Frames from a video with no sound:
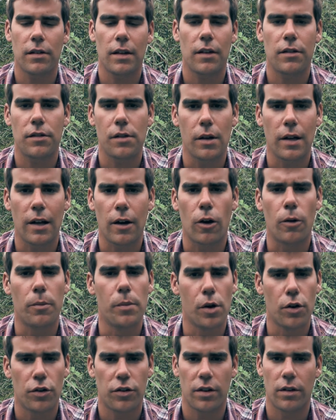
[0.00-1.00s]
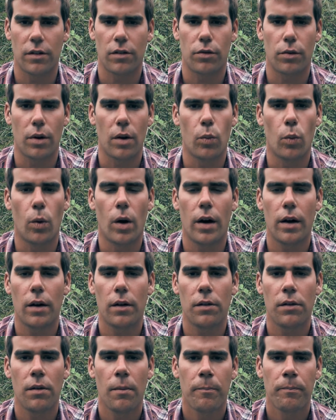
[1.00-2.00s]
Let's not let our emotions run
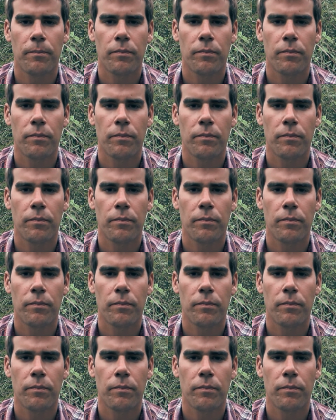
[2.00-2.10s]
wild.